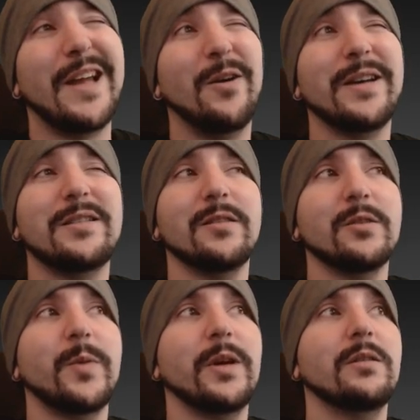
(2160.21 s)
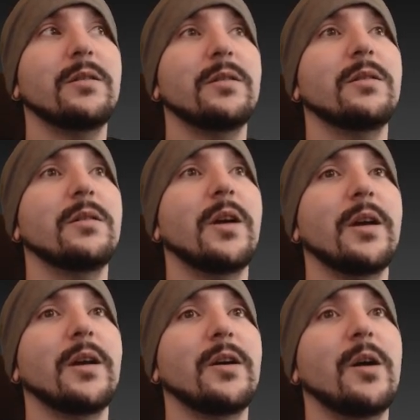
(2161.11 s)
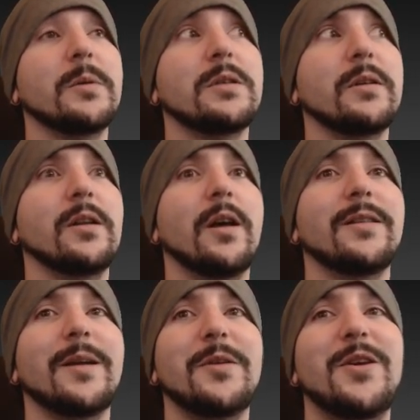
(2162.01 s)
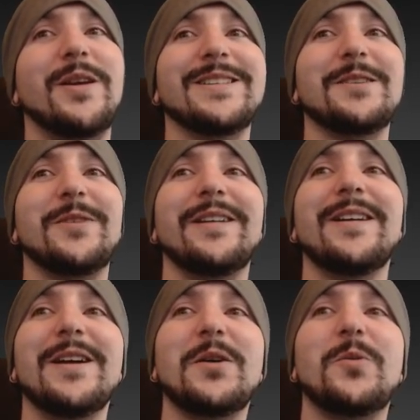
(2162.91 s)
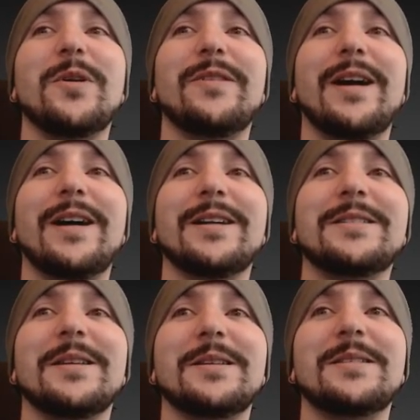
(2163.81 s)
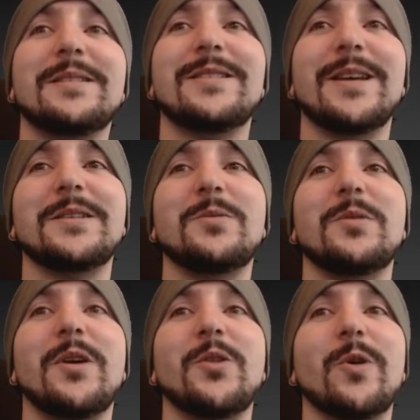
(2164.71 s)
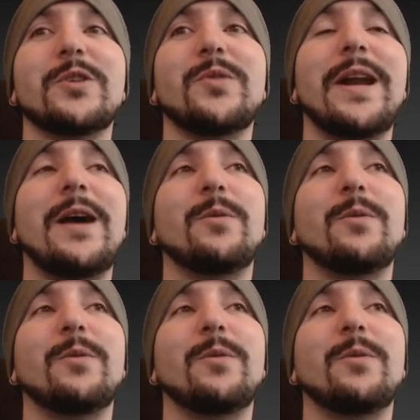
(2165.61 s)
I still spent... obviously a lot of, I mean, you can see we have 6 sets on the works right now.